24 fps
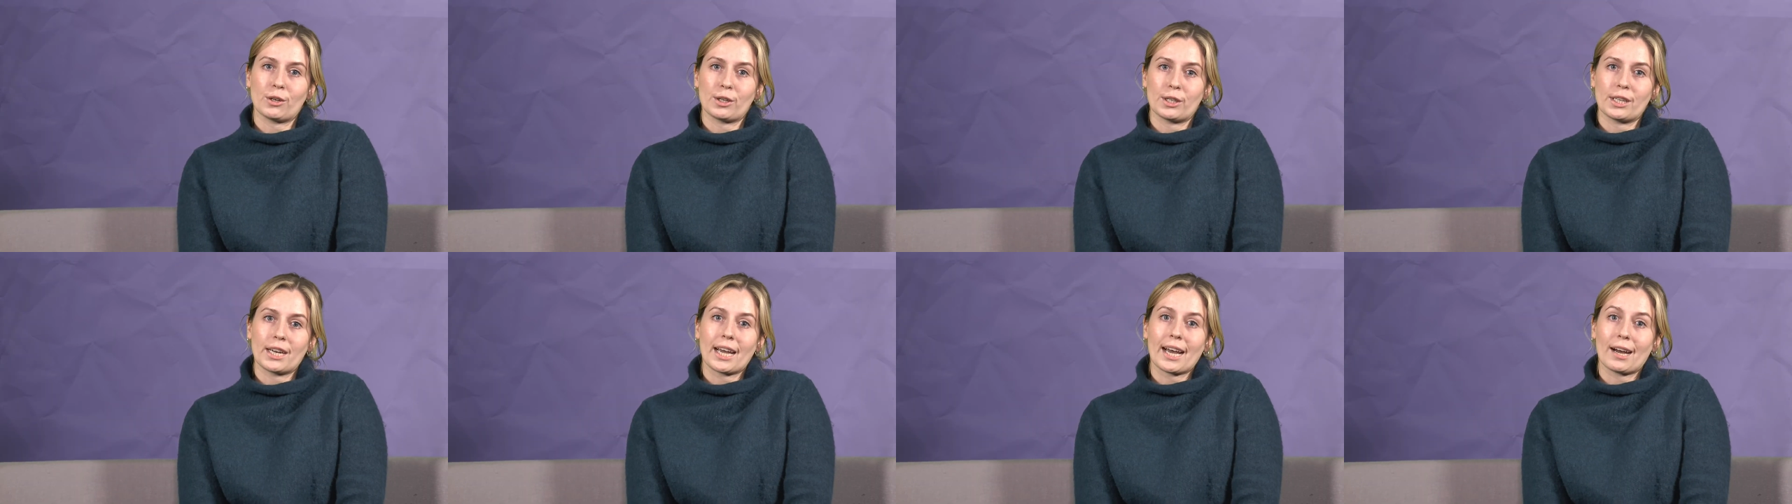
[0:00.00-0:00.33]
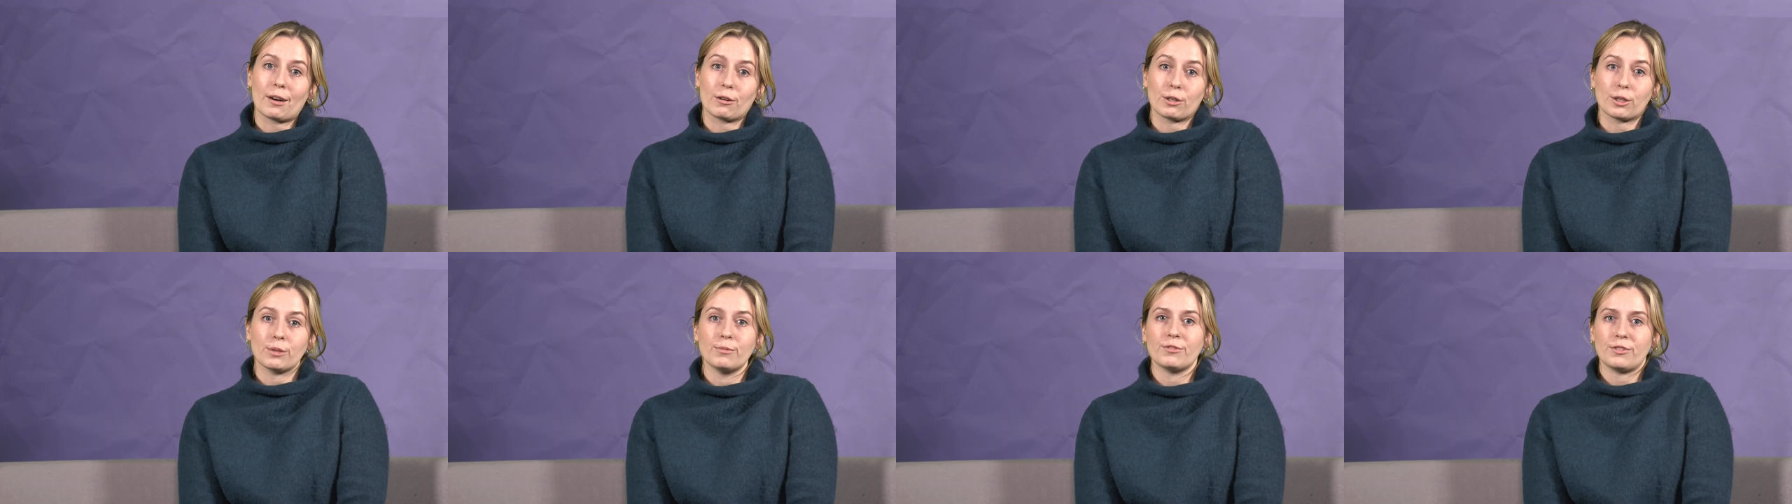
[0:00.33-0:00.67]
on
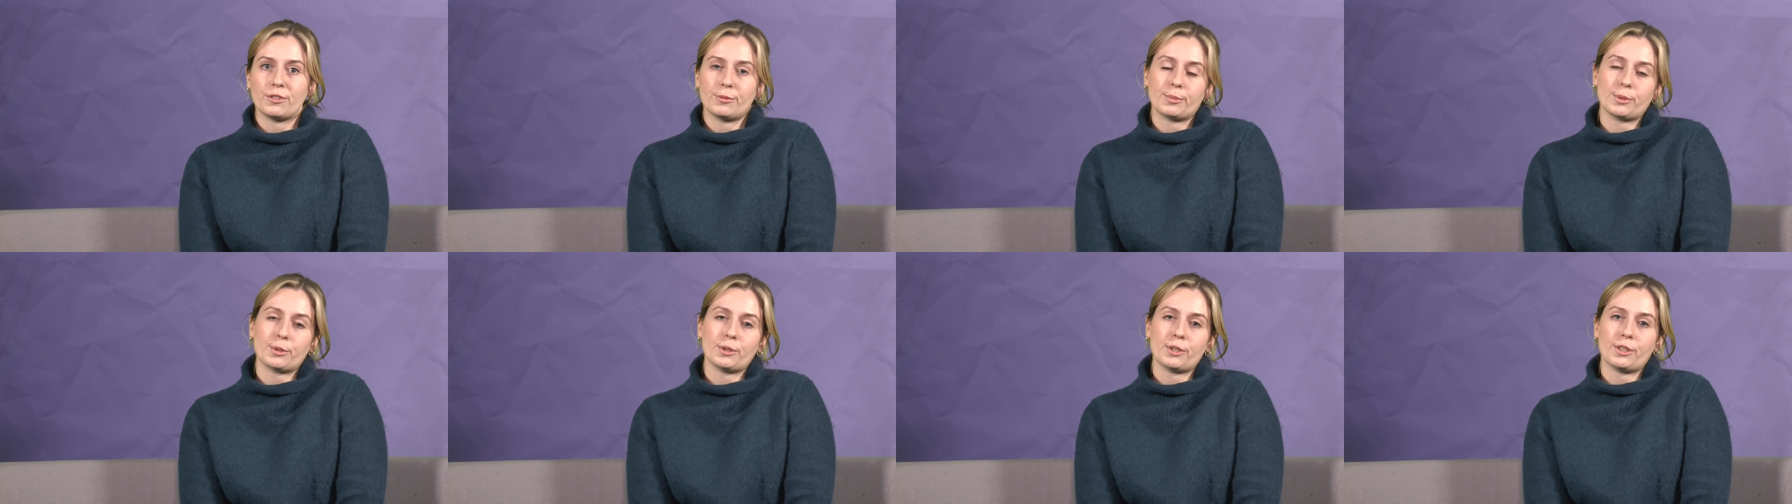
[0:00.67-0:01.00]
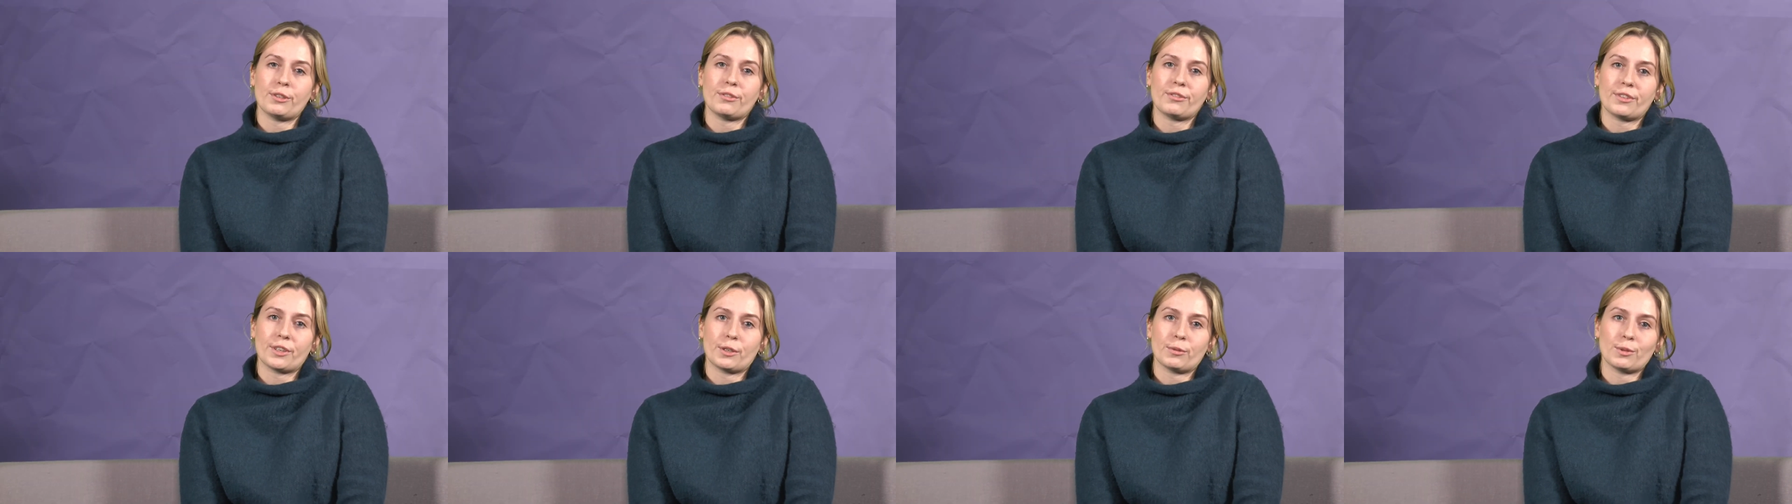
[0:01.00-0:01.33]
how comfortable you
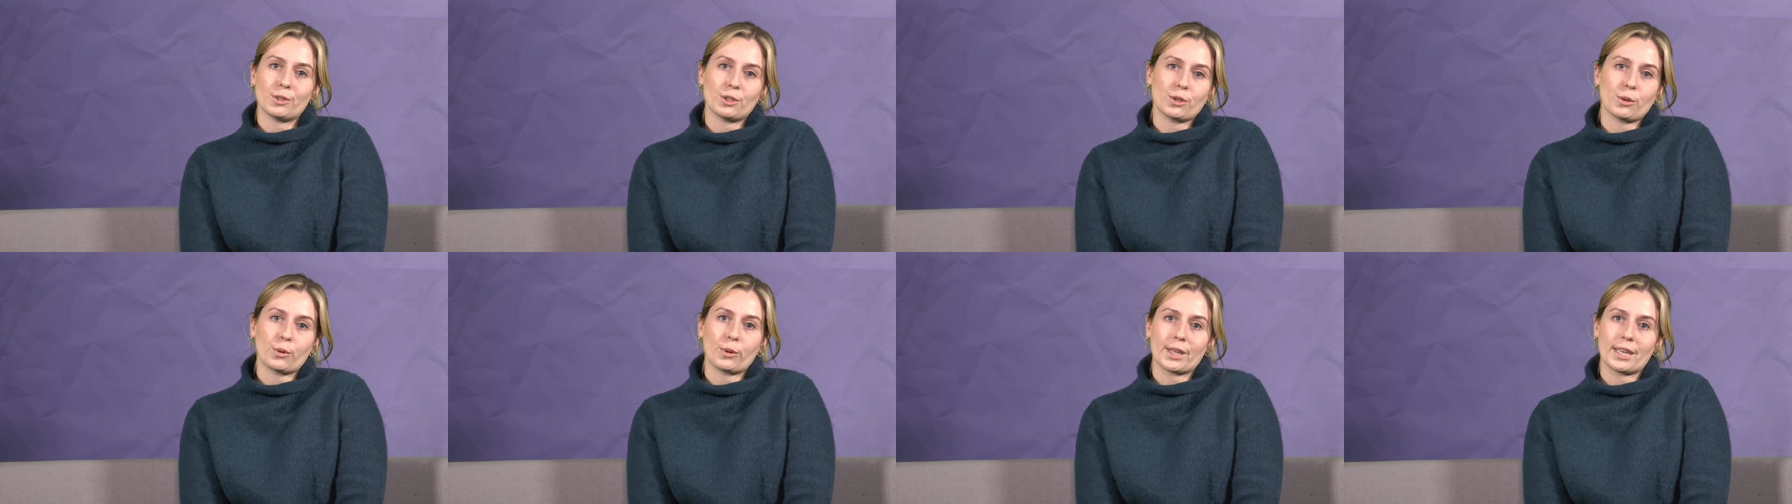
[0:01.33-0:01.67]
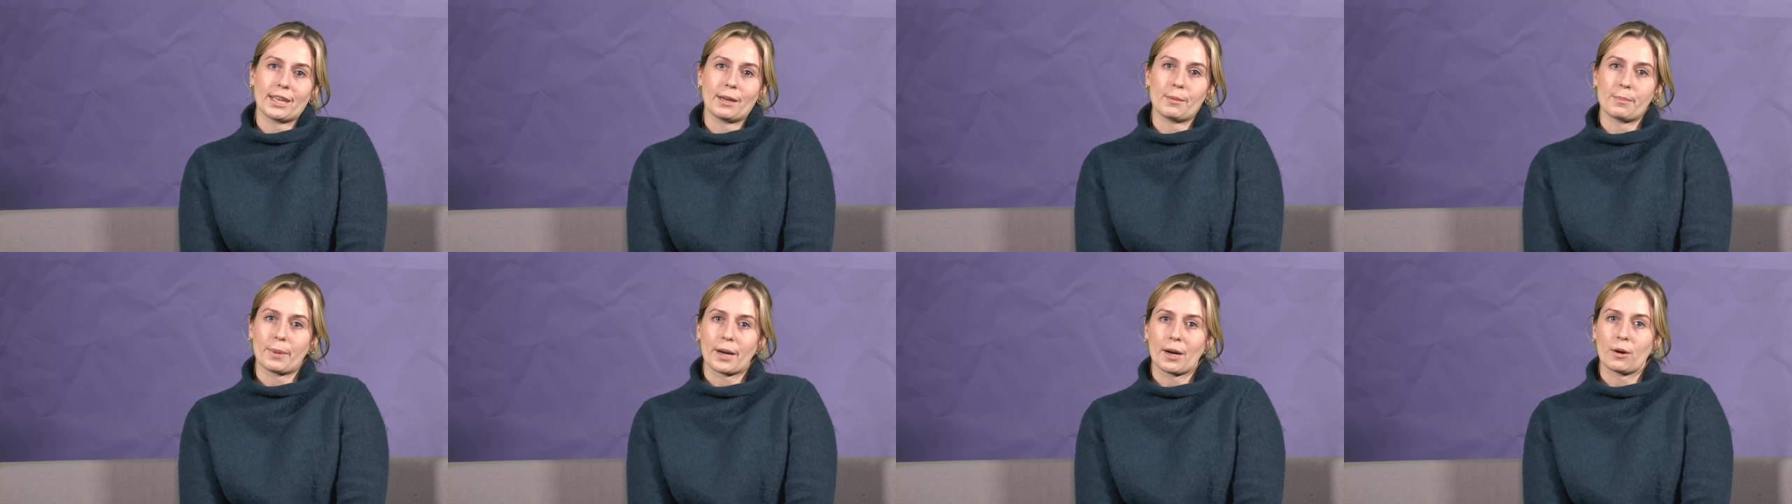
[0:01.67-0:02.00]
feel with
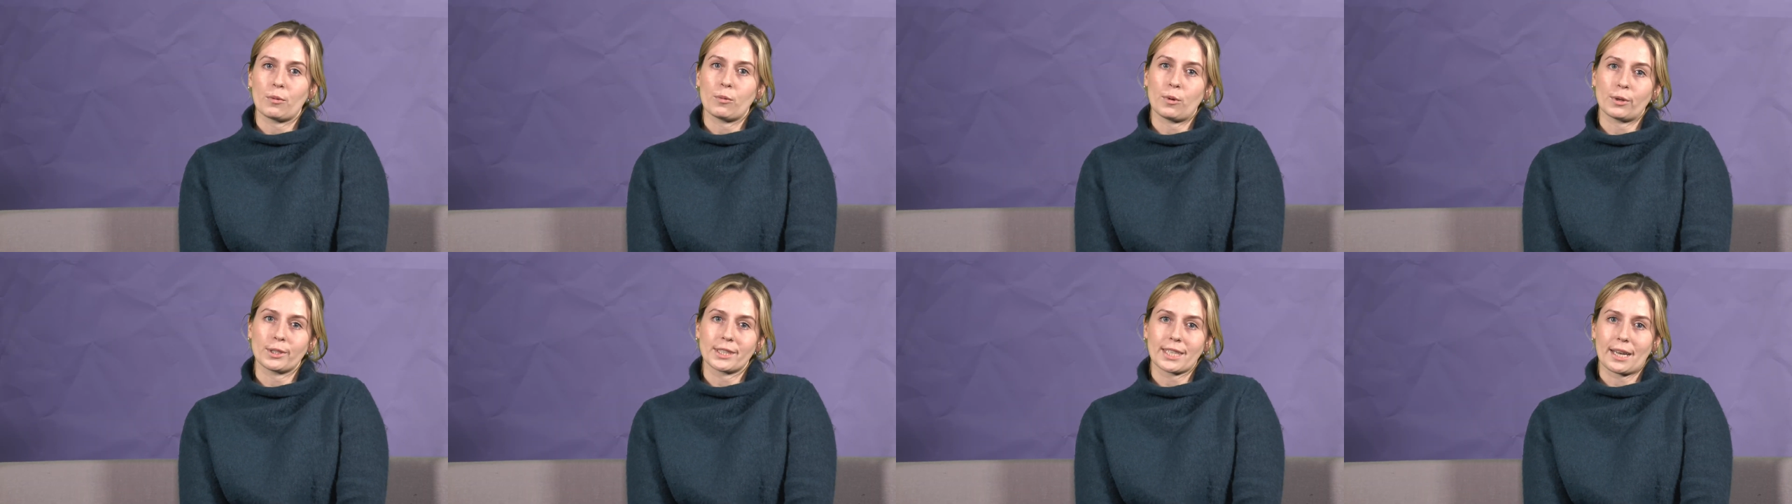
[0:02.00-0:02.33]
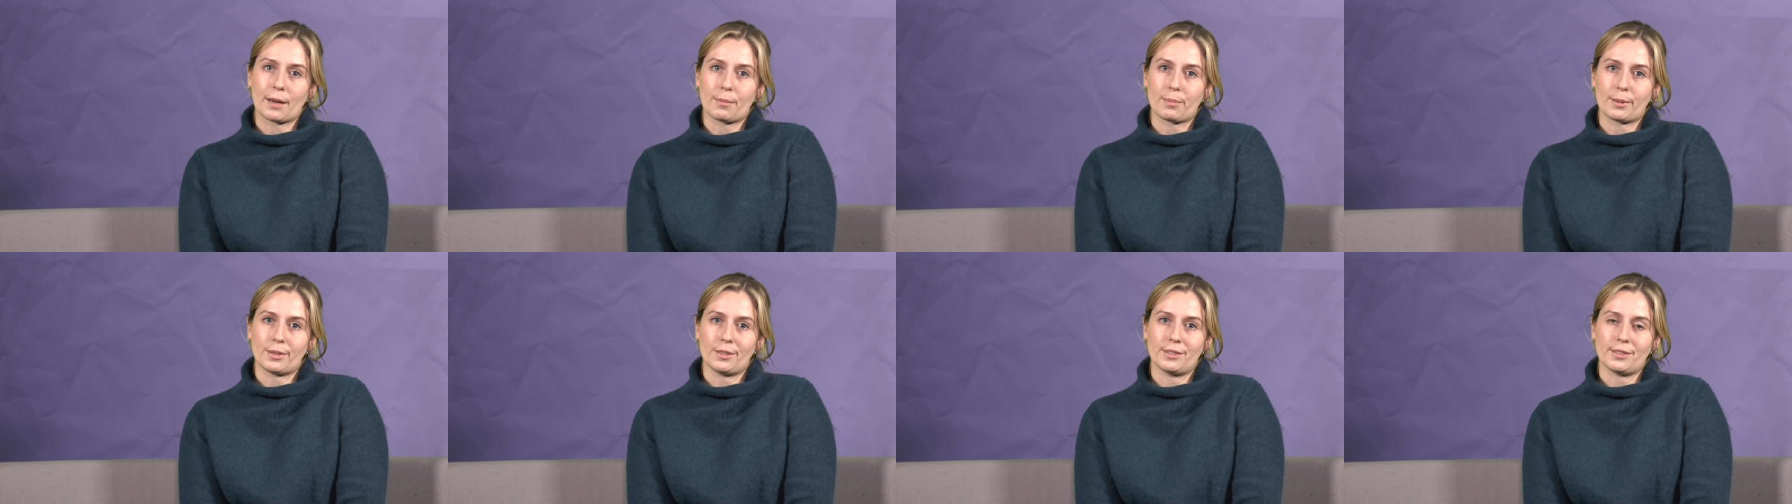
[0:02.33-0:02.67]
talking about what's
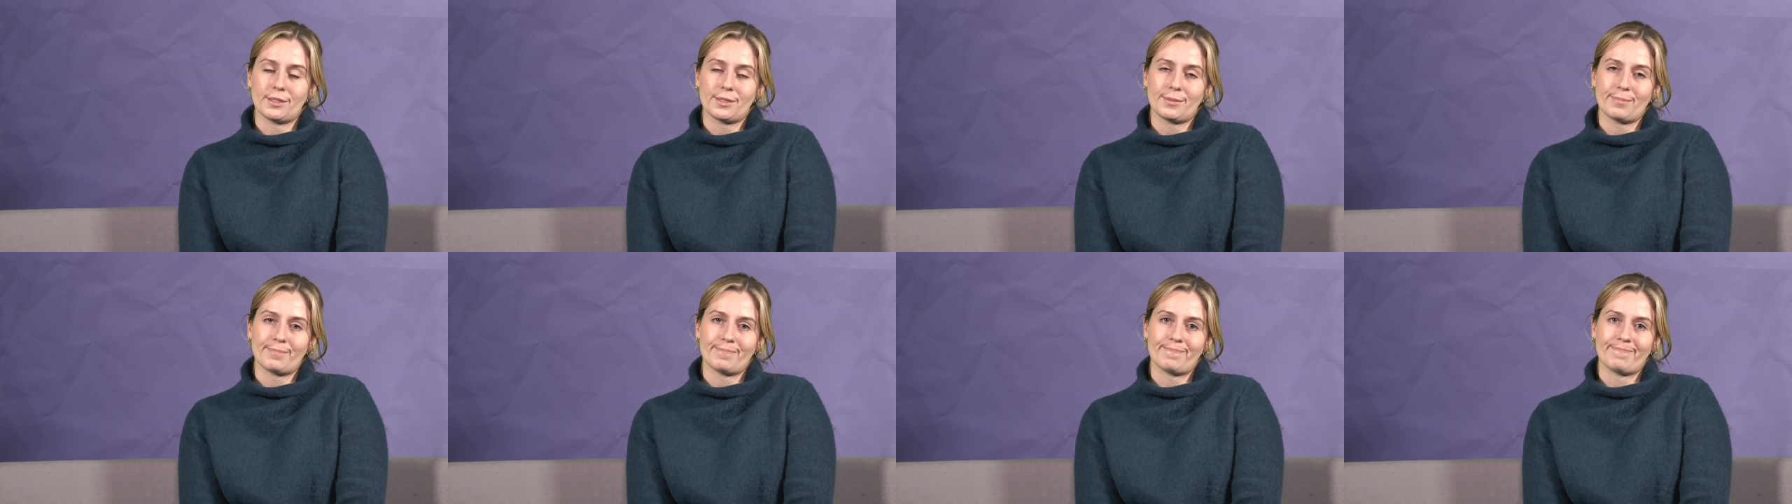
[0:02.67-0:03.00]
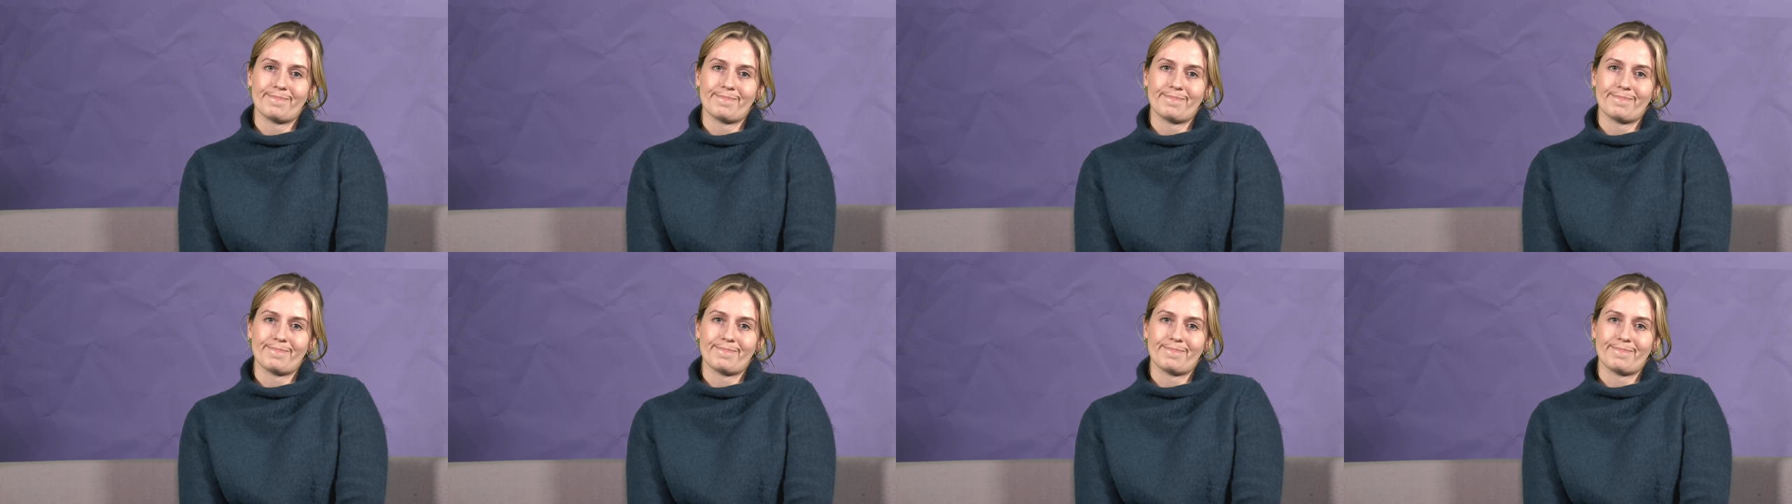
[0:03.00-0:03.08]
happened.